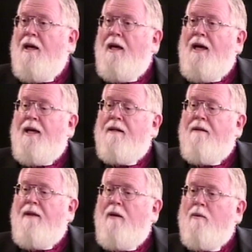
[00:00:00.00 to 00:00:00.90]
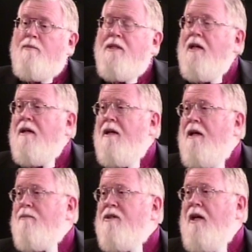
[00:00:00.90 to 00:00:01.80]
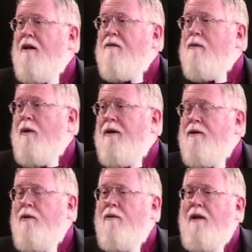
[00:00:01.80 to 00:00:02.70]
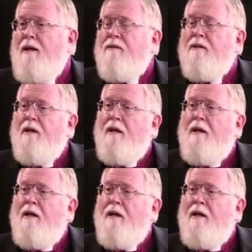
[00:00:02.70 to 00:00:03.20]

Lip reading: And they were particularly upset over one or two things.